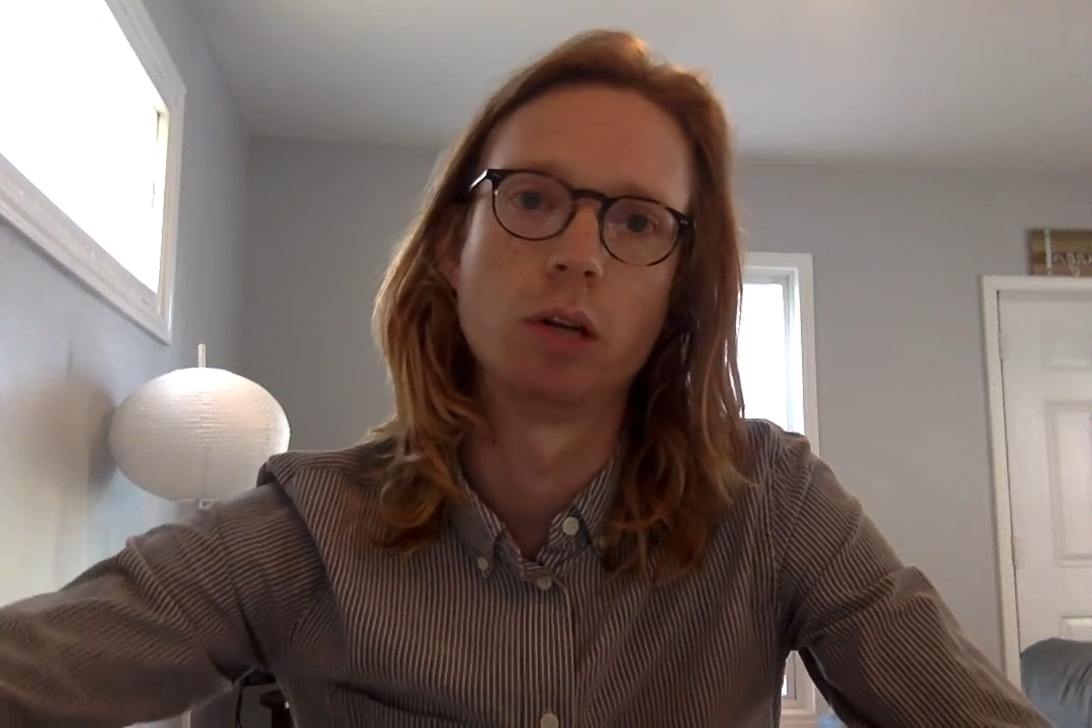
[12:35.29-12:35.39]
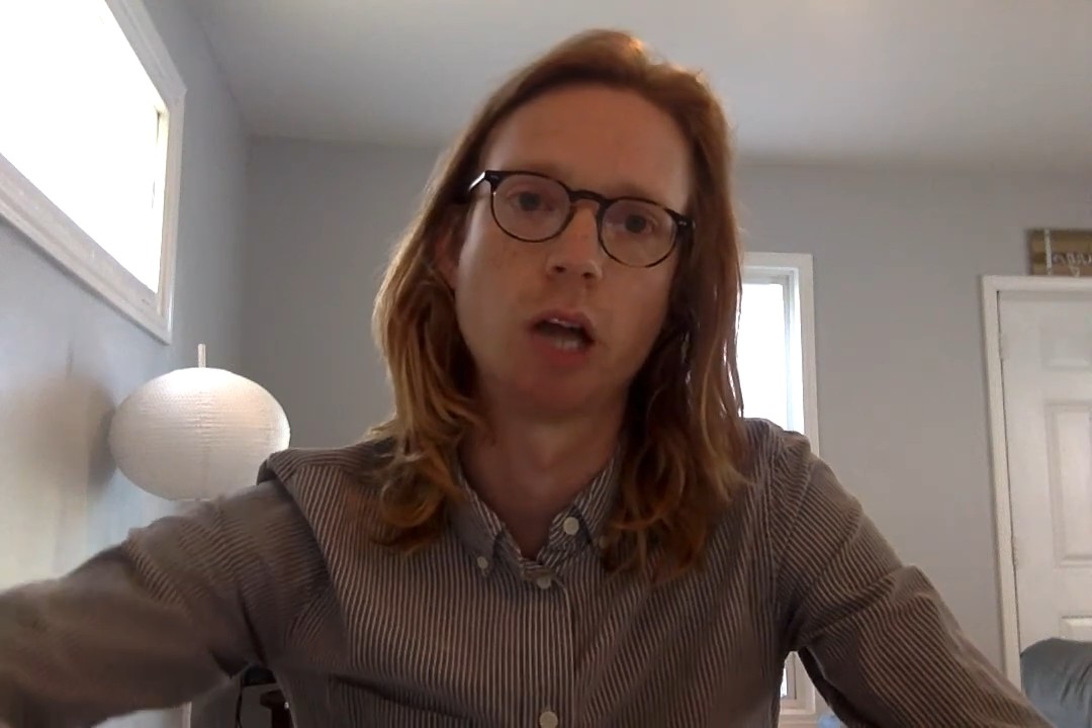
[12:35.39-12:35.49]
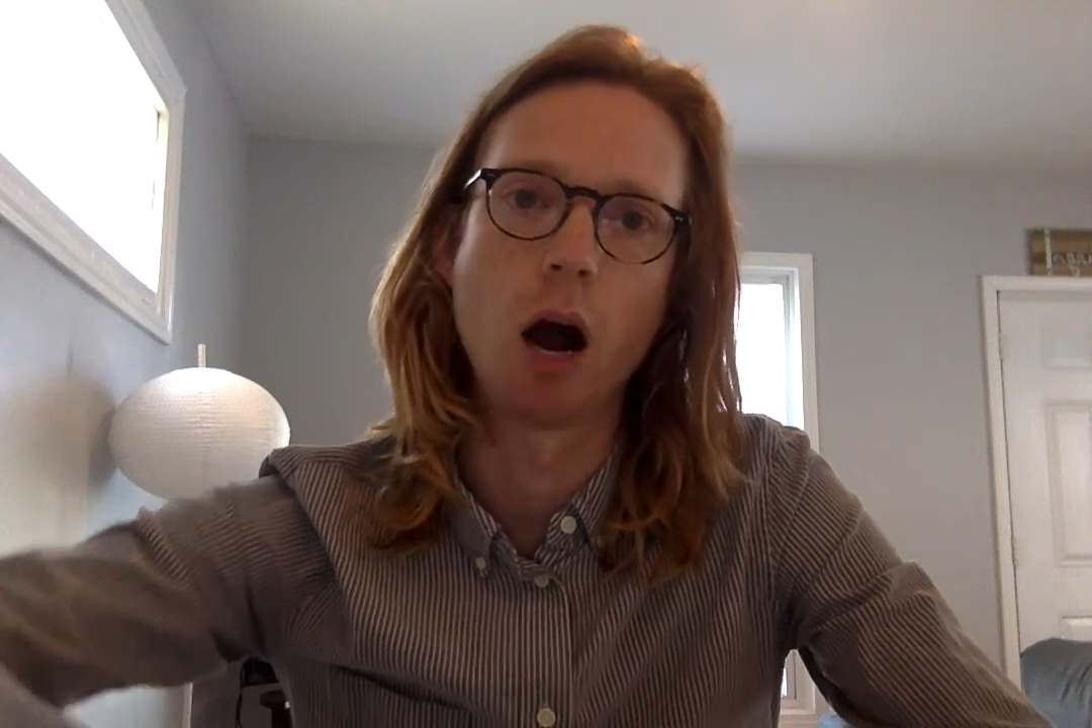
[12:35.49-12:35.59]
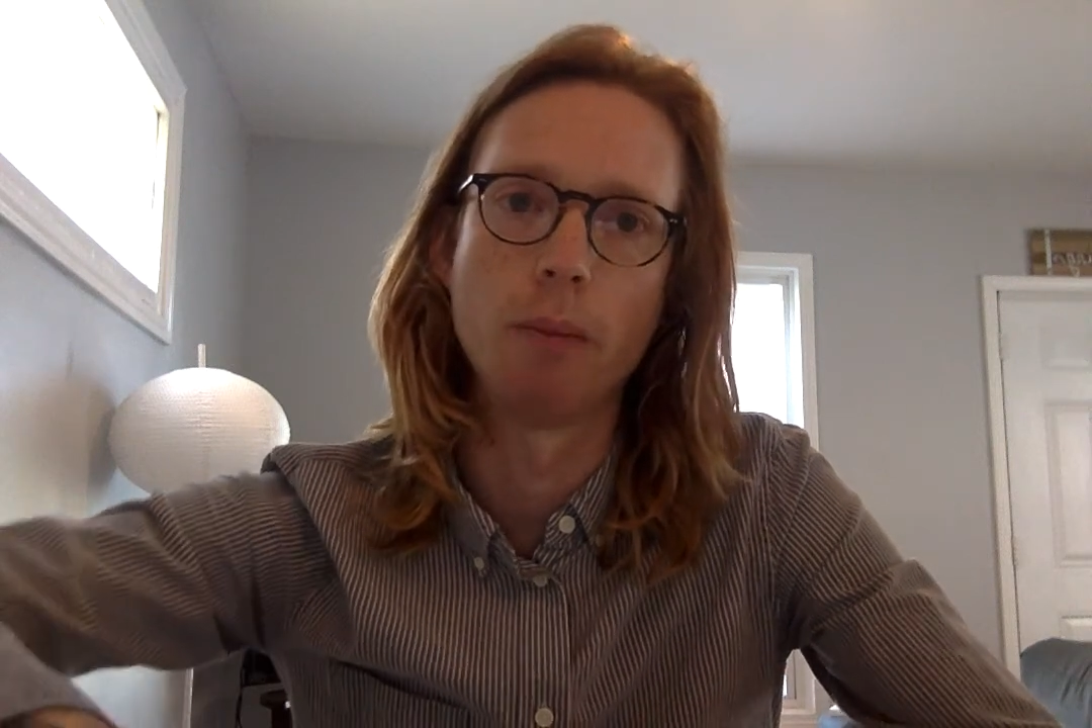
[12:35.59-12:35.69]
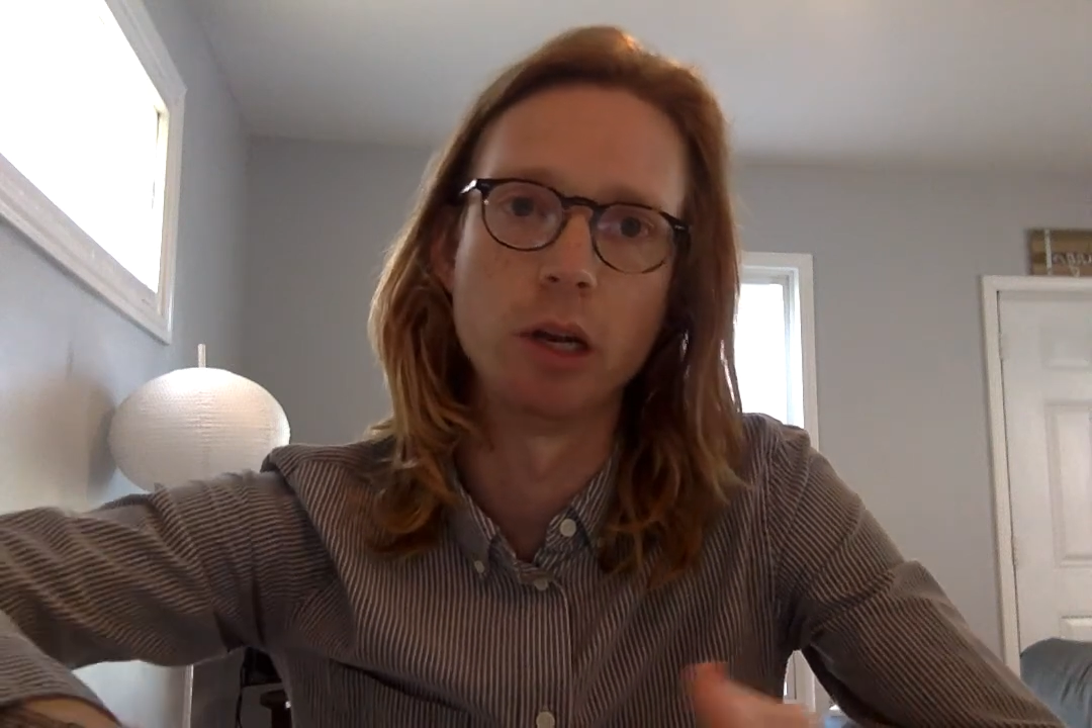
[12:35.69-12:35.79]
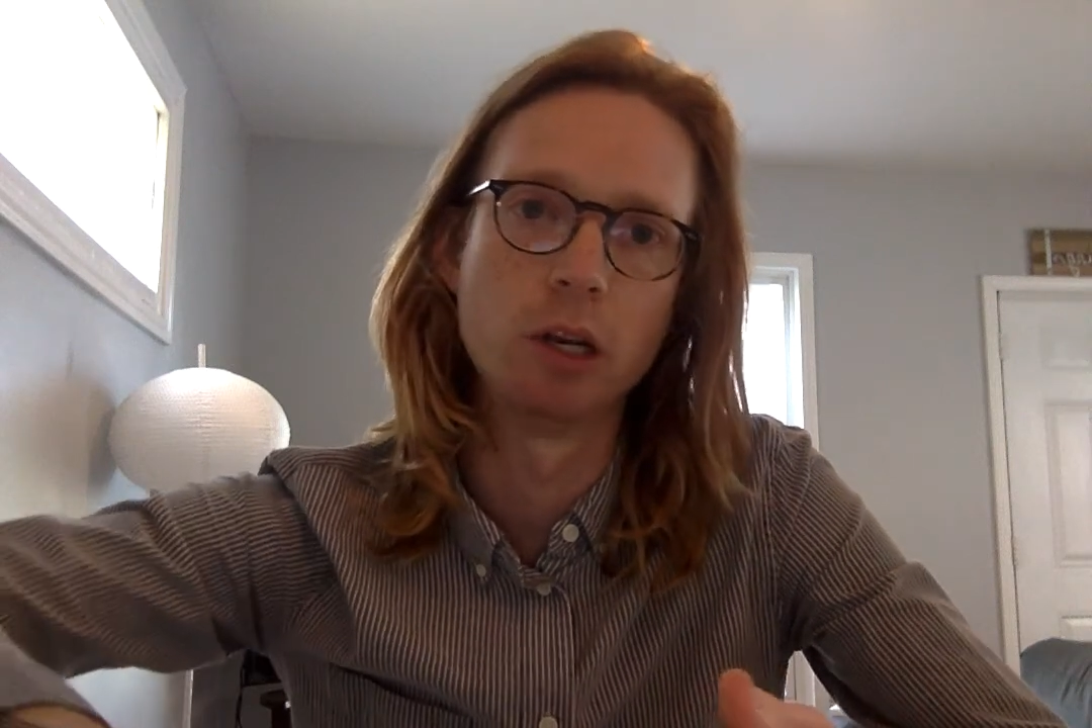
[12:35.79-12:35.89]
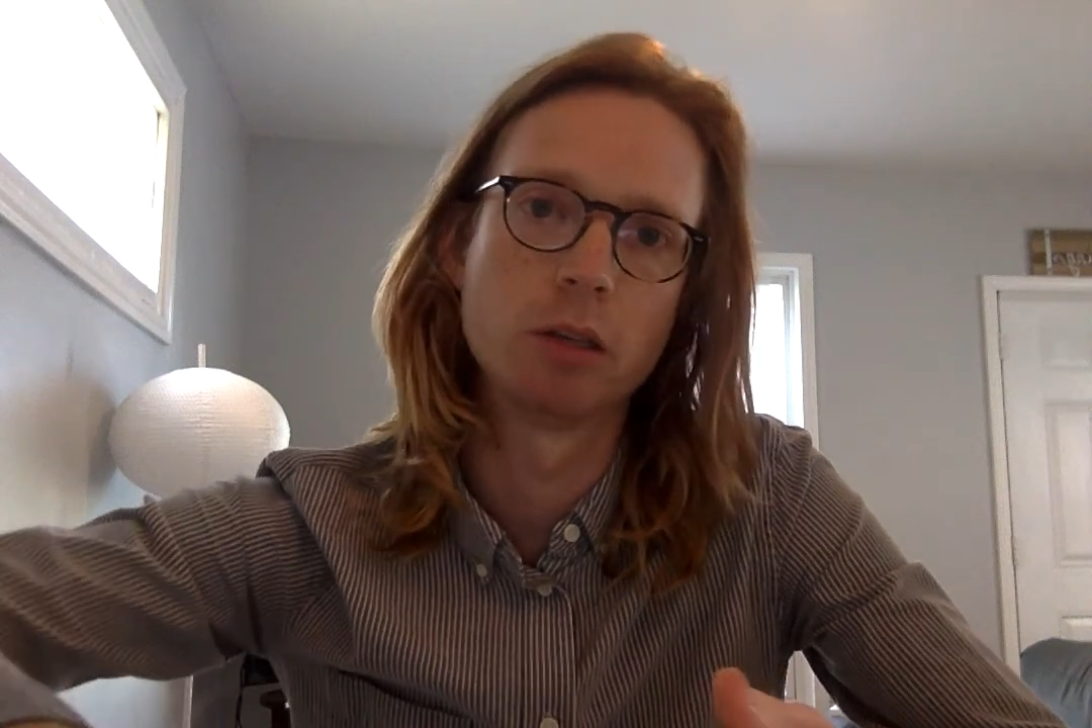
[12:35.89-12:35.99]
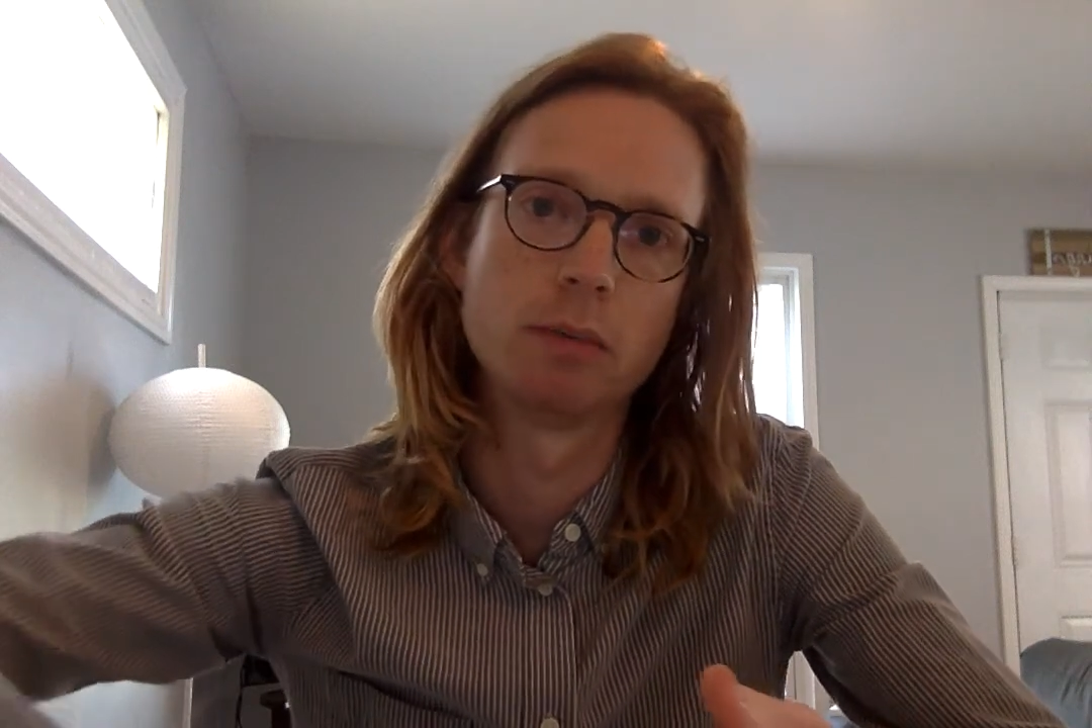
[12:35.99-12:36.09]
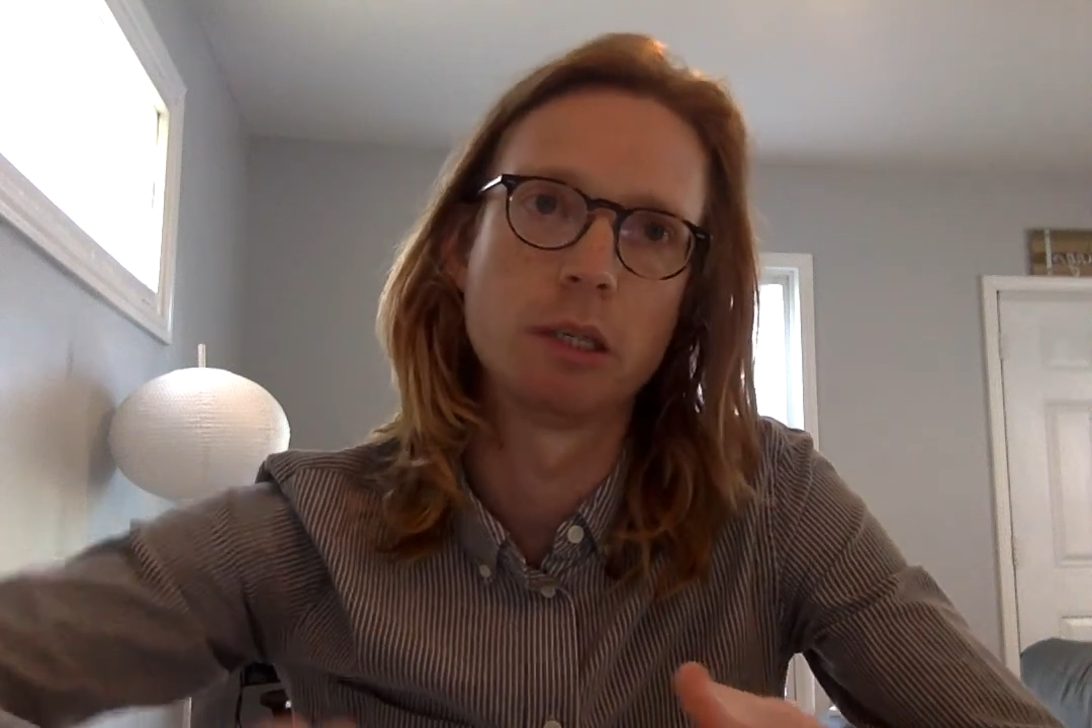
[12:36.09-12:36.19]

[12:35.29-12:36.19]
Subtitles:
communism